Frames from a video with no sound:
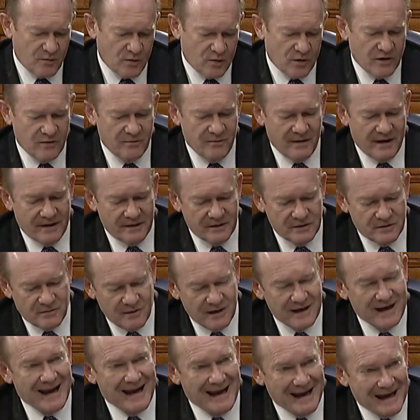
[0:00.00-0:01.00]
border
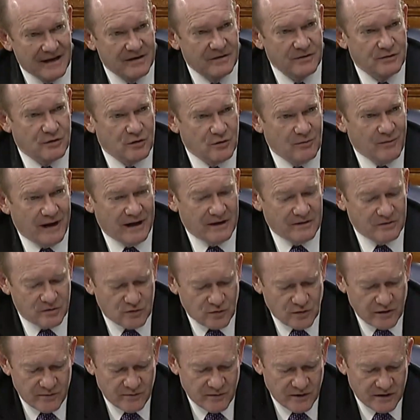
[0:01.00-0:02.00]
management and humane
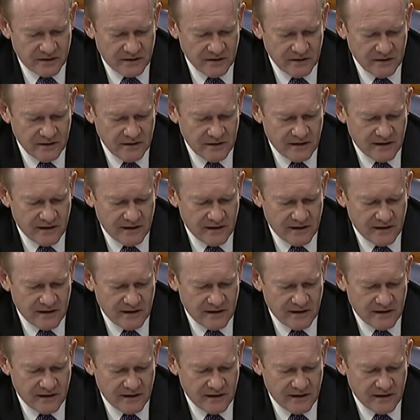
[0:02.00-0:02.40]
treatment